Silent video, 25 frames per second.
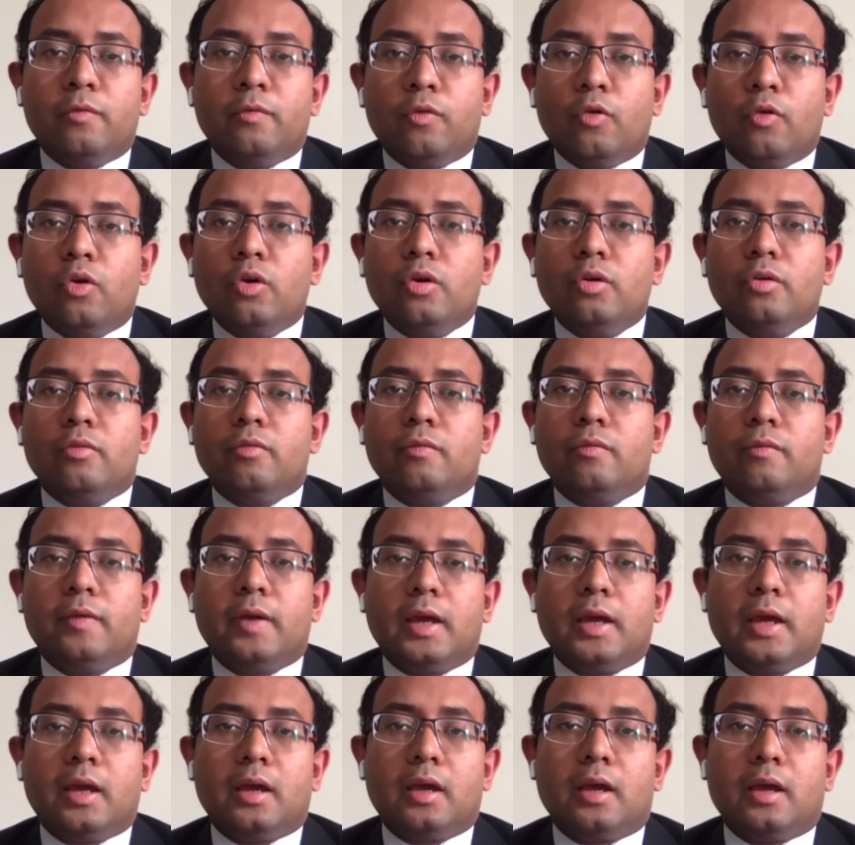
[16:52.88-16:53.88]
but
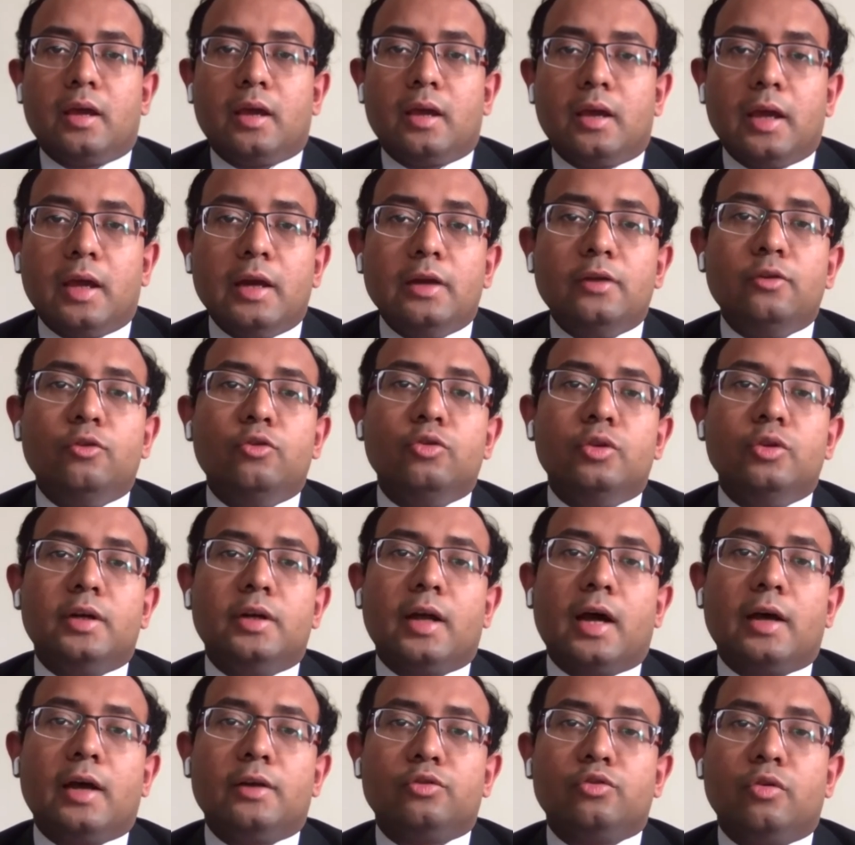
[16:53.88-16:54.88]
before we
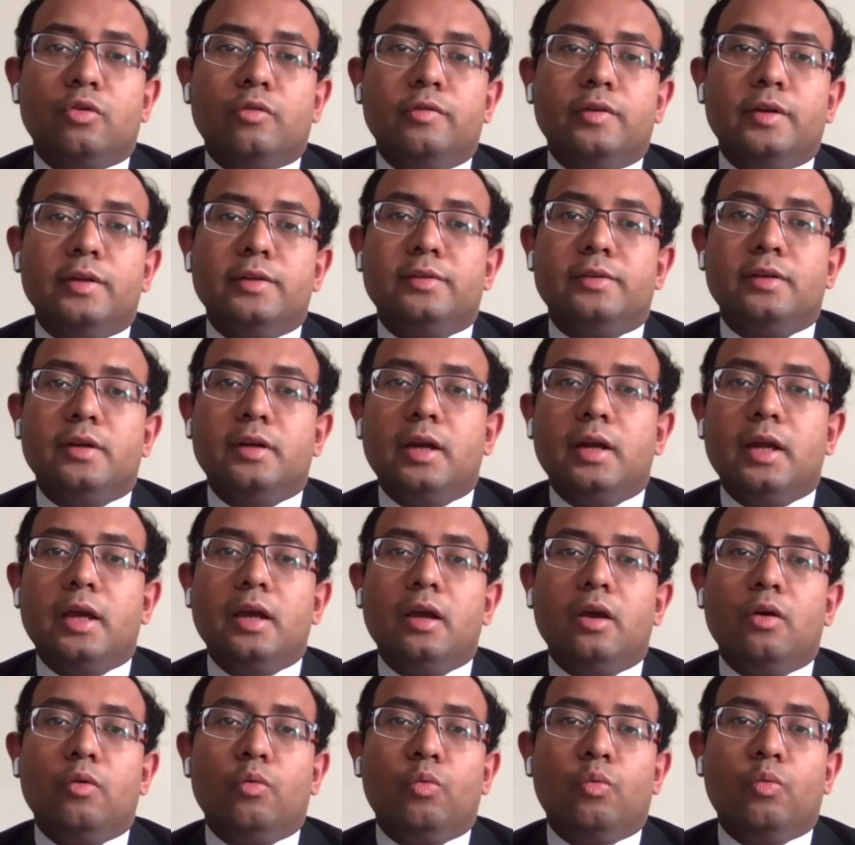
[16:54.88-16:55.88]
get to the task of
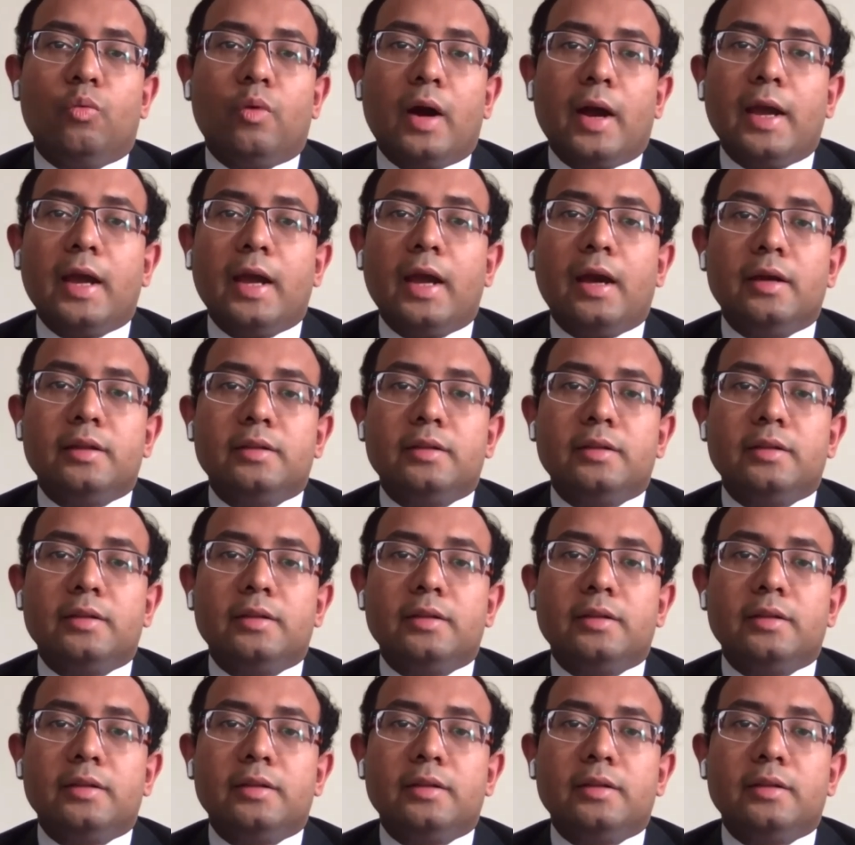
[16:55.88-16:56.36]
discerning